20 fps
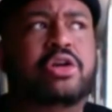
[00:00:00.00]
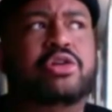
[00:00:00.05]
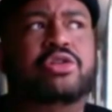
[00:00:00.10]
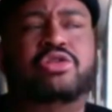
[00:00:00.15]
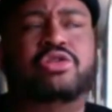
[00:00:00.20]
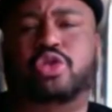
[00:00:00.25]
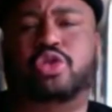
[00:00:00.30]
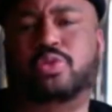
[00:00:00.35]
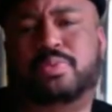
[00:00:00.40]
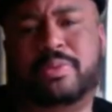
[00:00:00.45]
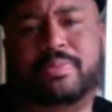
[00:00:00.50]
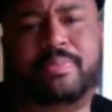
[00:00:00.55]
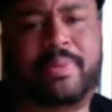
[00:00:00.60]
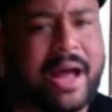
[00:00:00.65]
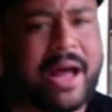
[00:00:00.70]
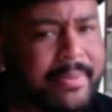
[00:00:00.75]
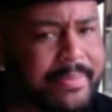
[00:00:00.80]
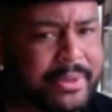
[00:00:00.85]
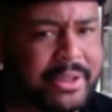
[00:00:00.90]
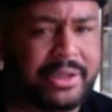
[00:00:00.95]
super
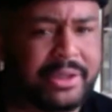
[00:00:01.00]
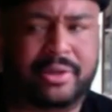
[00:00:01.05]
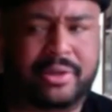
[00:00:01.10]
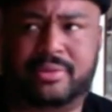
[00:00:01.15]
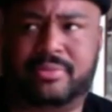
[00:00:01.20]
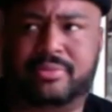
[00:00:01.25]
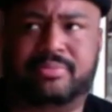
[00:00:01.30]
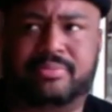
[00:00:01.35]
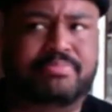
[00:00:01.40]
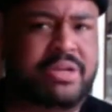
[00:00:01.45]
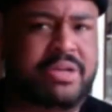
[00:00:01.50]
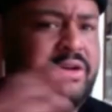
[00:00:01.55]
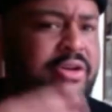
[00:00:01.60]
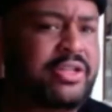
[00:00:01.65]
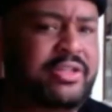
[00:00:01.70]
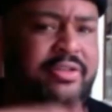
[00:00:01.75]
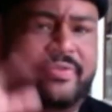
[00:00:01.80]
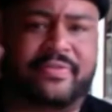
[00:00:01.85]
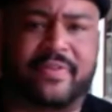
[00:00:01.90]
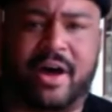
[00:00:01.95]
popular,
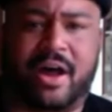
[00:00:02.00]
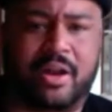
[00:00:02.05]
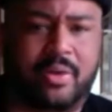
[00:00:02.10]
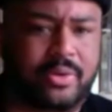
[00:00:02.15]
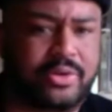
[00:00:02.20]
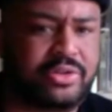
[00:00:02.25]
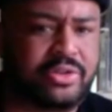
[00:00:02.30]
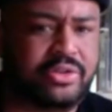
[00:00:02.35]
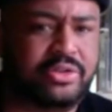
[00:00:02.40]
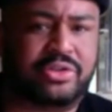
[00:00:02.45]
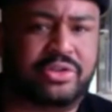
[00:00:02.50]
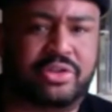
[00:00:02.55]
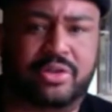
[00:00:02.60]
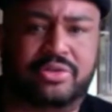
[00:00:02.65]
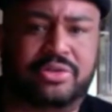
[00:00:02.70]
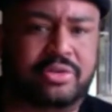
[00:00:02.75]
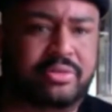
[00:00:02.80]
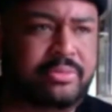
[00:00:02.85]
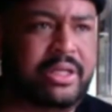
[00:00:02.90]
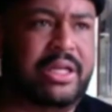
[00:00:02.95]
millions of followers on
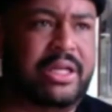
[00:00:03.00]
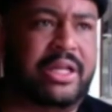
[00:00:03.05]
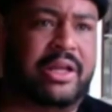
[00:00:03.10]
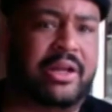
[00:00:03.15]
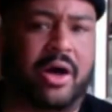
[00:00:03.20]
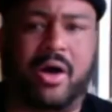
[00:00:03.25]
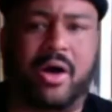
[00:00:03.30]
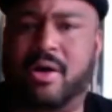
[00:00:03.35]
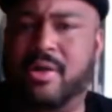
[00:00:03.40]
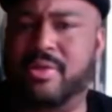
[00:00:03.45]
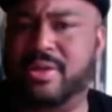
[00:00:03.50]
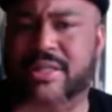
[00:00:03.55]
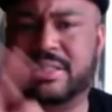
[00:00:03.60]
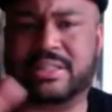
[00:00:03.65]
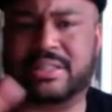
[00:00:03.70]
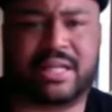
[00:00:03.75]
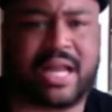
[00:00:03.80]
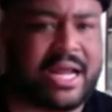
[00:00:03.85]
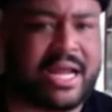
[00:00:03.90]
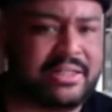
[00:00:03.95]
social media, all
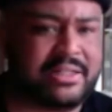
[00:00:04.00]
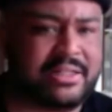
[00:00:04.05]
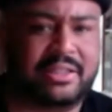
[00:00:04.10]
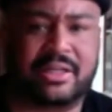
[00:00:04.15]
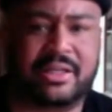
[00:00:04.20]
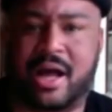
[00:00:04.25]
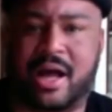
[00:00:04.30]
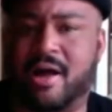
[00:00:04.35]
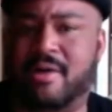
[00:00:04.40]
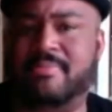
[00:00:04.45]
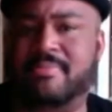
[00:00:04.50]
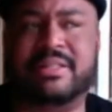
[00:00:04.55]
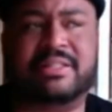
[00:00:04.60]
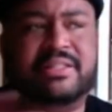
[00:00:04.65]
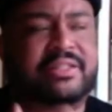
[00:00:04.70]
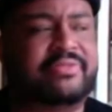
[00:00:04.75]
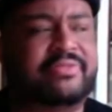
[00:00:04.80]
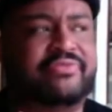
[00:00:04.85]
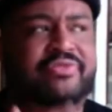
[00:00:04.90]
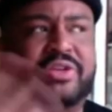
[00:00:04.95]
these likes and
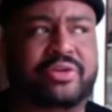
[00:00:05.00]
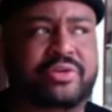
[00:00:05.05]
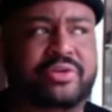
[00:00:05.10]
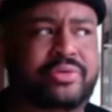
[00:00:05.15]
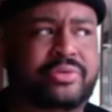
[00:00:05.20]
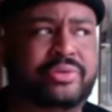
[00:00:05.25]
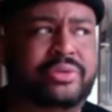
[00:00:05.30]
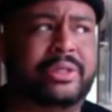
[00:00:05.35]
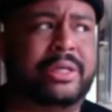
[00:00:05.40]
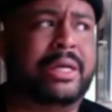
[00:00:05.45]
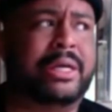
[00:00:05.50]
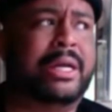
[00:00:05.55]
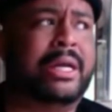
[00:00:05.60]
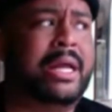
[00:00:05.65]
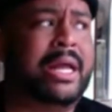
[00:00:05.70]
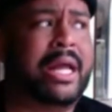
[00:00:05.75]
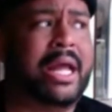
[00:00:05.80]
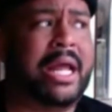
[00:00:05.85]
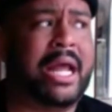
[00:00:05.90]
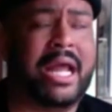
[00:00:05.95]
comments and views,
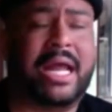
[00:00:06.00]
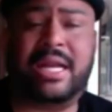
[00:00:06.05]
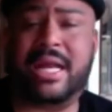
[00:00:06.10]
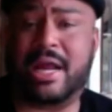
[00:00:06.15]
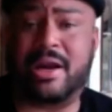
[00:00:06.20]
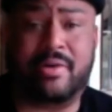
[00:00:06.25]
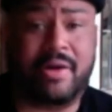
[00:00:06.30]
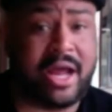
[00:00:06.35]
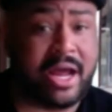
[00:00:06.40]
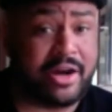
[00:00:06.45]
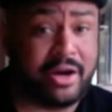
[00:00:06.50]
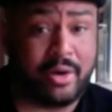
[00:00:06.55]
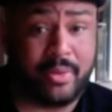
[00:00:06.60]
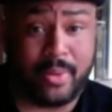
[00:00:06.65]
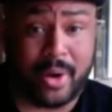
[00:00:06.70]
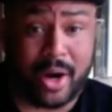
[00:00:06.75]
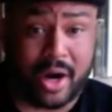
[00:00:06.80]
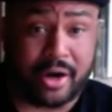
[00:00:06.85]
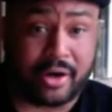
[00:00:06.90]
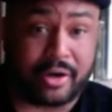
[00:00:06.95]
and they don't have no
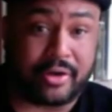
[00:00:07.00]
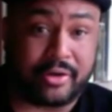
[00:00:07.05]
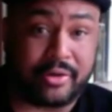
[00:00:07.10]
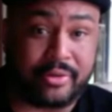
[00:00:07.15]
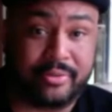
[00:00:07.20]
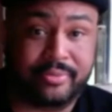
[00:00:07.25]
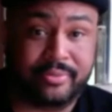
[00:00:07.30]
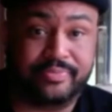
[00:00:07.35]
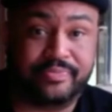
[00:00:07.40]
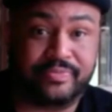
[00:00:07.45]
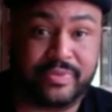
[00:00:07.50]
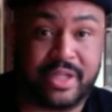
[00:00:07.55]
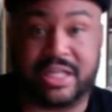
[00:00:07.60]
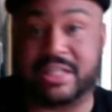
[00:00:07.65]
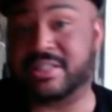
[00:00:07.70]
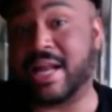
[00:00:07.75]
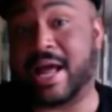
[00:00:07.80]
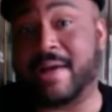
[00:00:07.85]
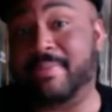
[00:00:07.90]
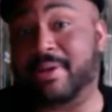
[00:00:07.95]
work
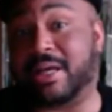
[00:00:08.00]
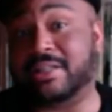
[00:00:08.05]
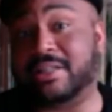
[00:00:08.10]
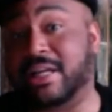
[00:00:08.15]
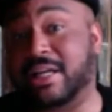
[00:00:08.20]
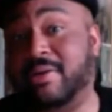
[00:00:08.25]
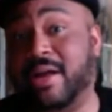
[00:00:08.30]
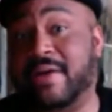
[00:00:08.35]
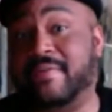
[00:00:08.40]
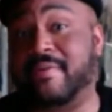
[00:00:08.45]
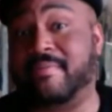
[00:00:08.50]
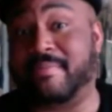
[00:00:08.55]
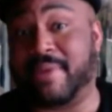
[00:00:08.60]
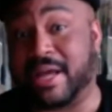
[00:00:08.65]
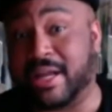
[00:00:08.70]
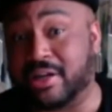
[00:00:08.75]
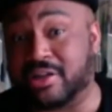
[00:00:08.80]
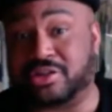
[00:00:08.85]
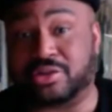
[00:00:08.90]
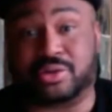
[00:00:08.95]
it's not because they don't have a
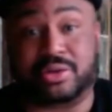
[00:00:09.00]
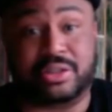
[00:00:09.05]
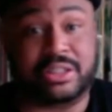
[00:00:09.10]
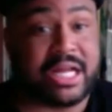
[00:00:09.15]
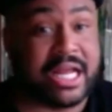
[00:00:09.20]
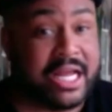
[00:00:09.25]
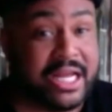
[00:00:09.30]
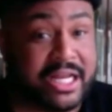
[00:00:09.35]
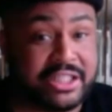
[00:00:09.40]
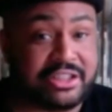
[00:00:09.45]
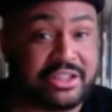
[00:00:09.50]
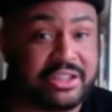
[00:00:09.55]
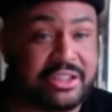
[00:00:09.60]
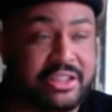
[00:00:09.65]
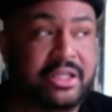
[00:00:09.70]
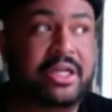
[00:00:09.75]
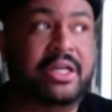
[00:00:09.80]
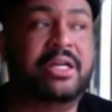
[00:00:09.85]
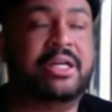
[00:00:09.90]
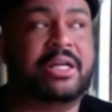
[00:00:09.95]
manager or an agent.
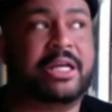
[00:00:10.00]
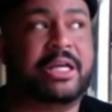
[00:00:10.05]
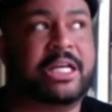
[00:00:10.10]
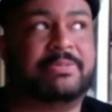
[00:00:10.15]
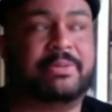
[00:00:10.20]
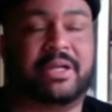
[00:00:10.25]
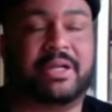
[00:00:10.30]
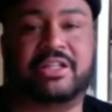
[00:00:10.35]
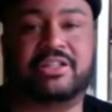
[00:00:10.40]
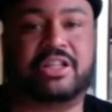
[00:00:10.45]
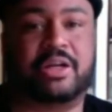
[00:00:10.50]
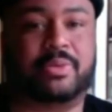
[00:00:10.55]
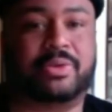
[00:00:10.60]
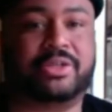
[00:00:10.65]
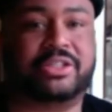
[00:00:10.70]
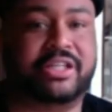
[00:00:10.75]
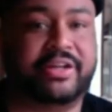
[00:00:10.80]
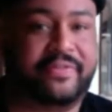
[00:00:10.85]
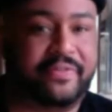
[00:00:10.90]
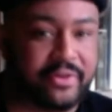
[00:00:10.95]
It's because they were
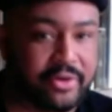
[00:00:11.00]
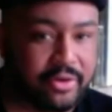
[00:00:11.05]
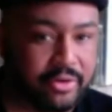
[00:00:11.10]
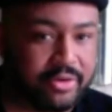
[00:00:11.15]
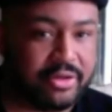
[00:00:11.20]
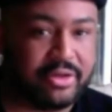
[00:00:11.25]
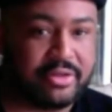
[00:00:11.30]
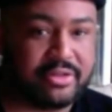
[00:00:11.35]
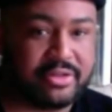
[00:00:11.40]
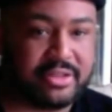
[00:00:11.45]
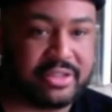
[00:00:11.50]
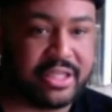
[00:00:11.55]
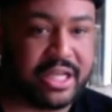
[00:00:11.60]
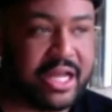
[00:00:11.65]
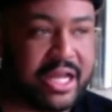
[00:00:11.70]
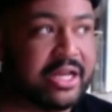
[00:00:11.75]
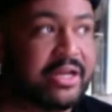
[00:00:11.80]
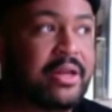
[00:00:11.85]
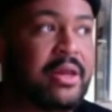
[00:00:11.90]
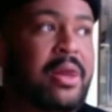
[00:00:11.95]
difficult on
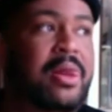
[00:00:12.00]
set